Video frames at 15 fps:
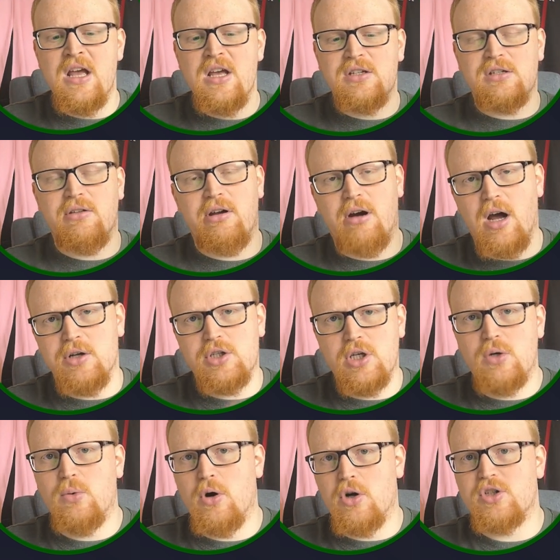So there are
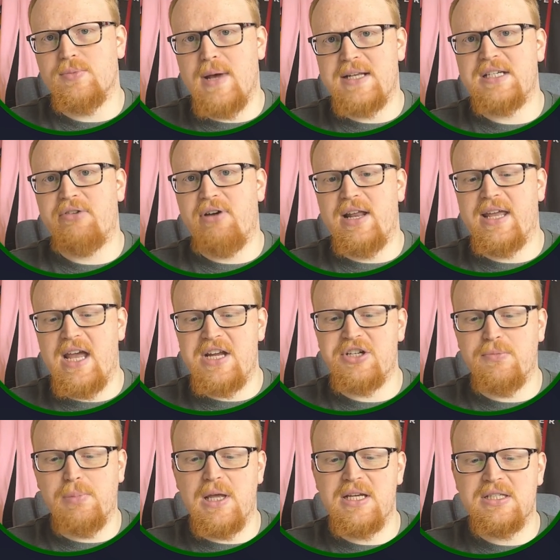2 automatic
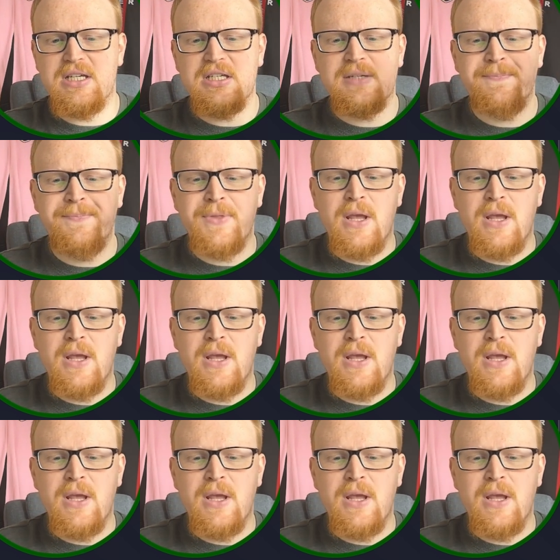relegation places,